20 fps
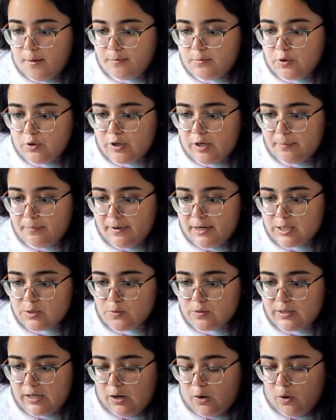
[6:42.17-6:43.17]
you can mess
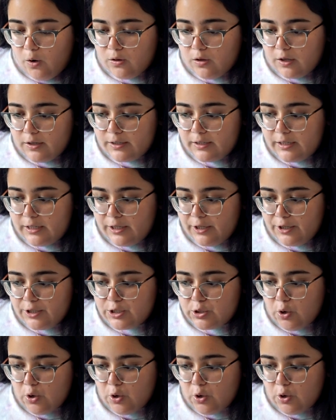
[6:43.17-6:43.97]
with that all on here.